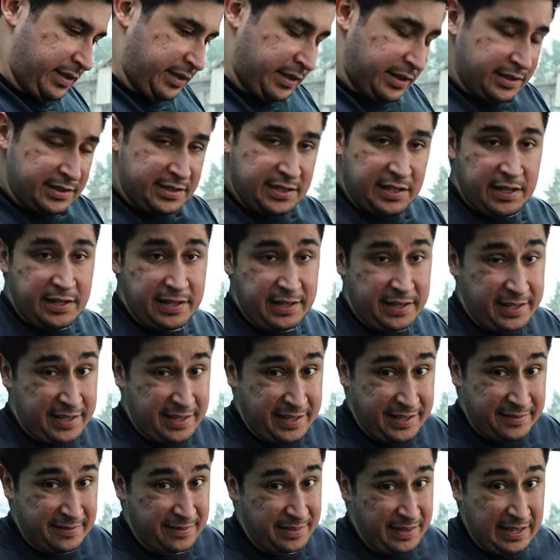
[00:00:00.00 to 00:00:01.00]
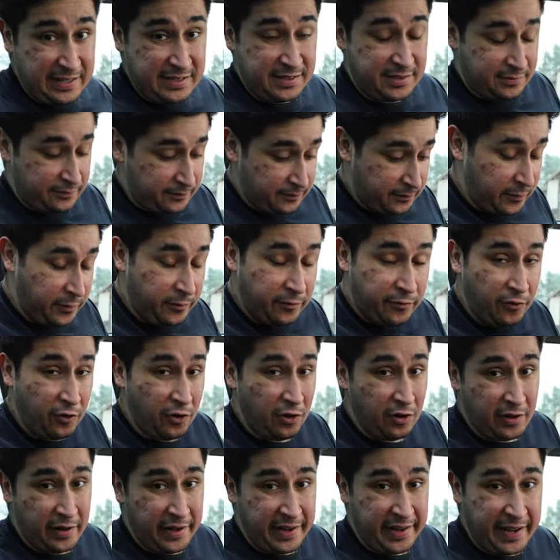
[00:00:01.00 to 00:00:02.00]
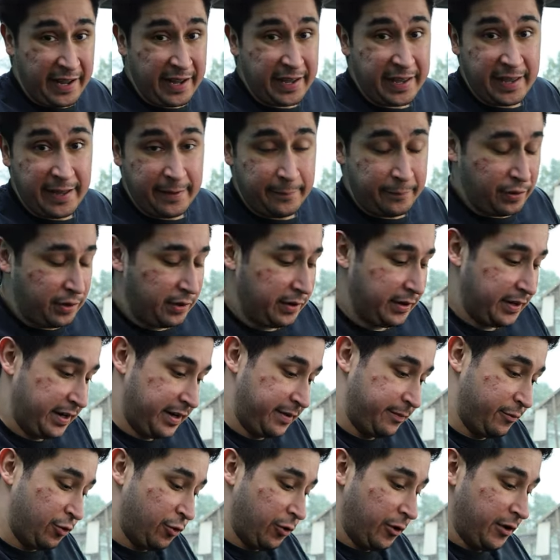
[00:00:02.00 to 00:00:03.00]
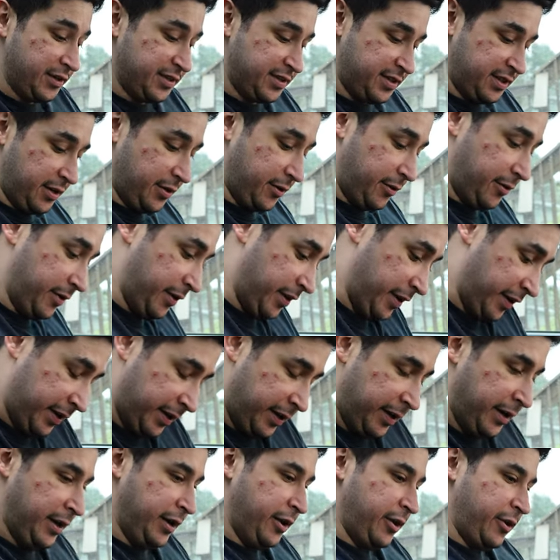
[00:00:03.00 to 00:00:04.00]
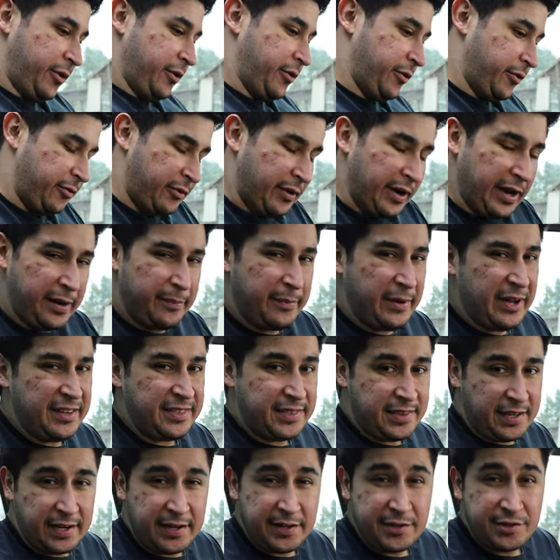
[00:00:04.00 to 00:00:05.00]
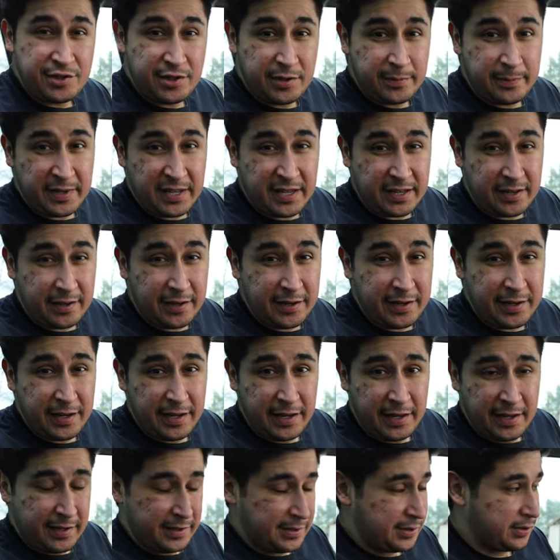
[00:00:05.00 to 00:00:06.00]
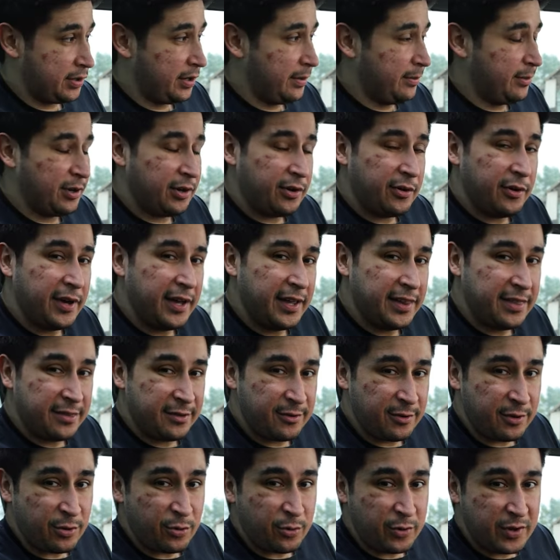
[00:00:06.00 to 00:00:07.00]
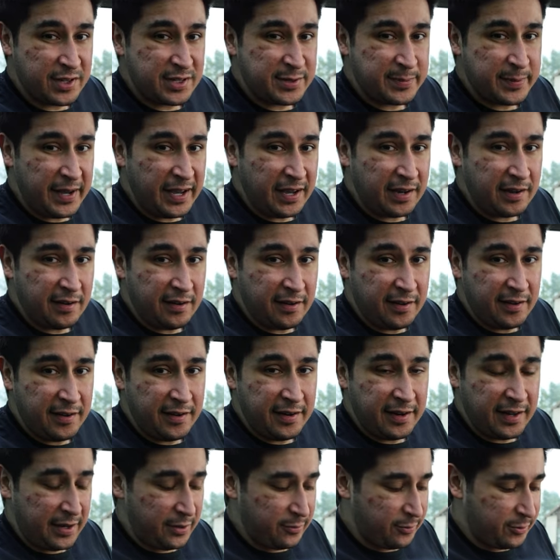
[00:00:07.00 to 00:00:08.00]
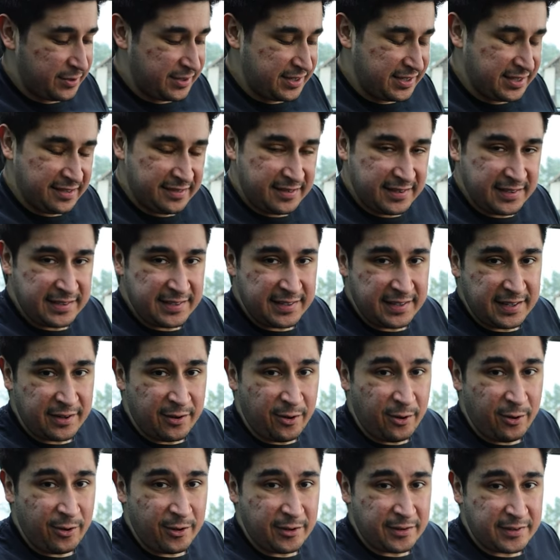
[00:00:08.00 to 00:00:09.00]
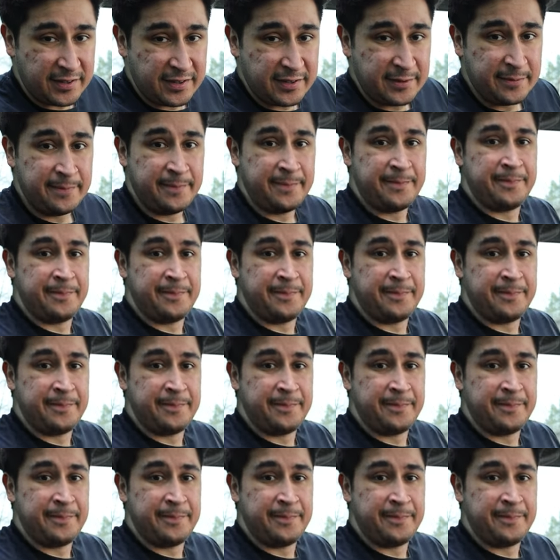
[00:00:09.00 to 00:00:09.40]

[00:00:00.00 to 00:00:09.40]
until like that's full, like I can't pull anymore. So right about there should be good. So I'm gonna go ahead and throw the wheels back on and we'll see if this thing holds.